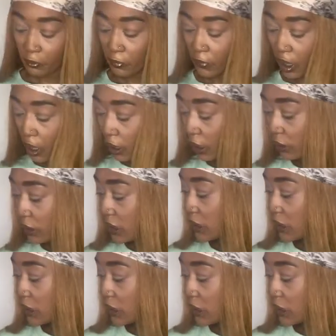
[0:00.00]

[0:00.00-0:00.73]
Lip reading: I got this